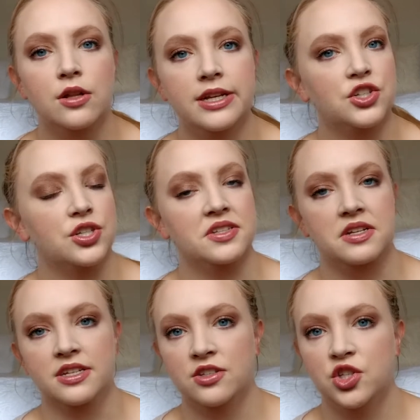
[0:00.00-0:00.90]
just
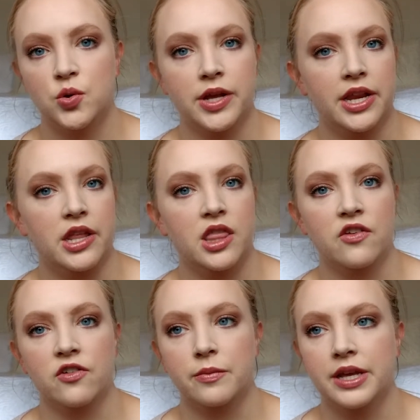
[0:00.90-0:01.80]
isn't doing anything for
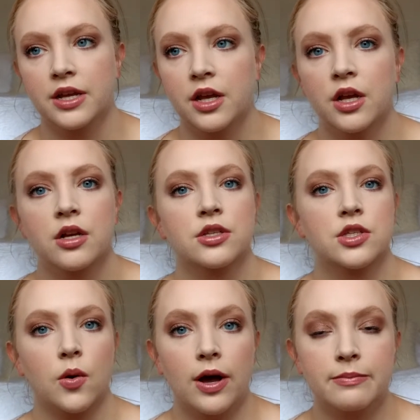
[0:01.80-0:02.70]
me. So
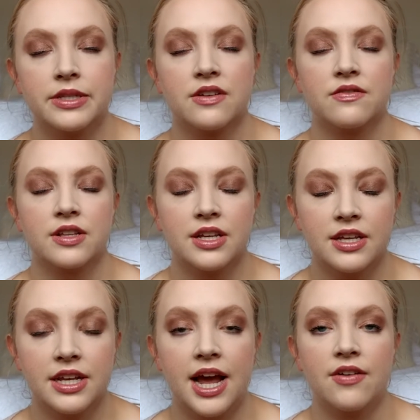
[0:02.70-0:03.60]
I'm definitely gonna
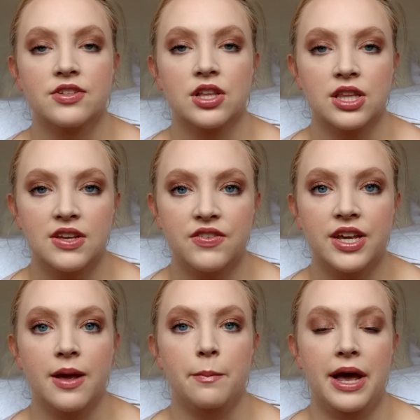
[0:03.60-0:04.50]
have to leave it
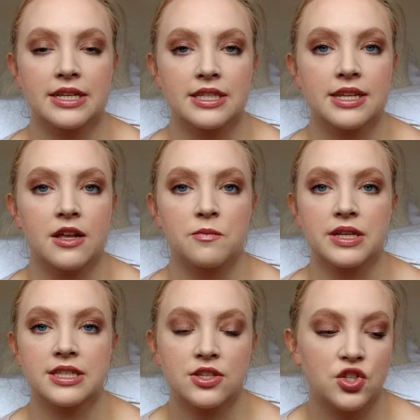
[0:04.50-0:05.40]
and pass it down to my
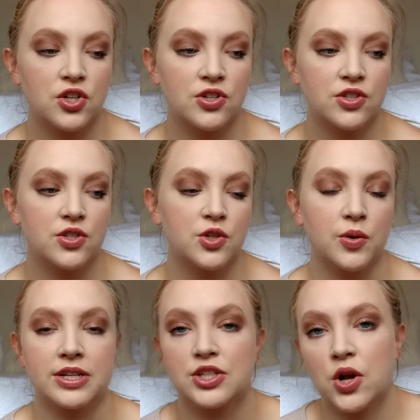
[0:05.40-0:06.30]
sisters, who I
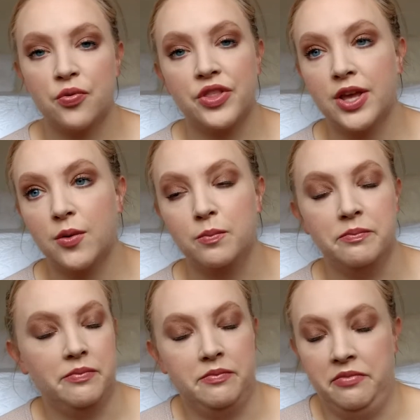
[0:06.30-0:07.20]
don't think
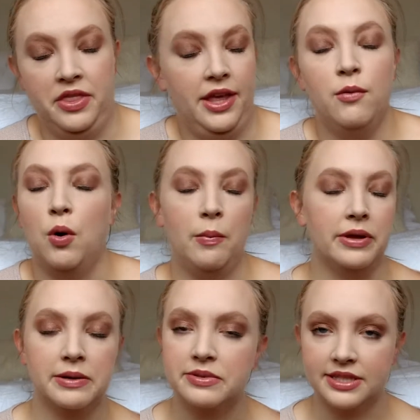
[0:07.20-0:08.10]
they won't be
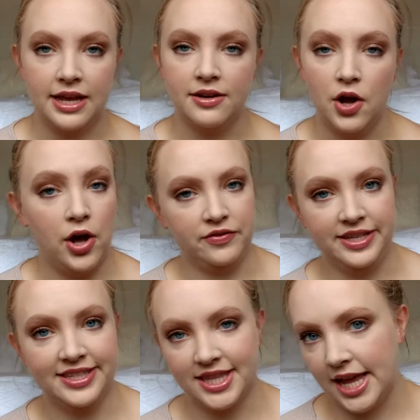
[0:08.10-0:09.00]
upset,
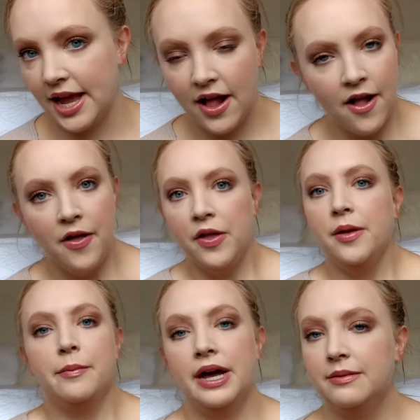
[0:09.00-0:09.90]
obviously.
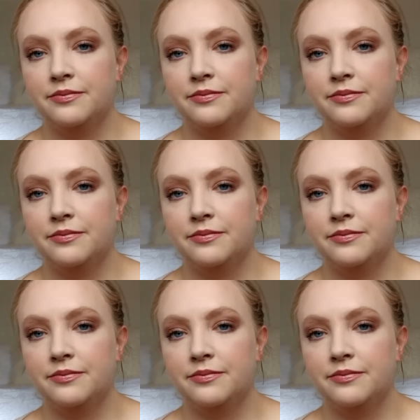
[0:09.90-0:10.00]
But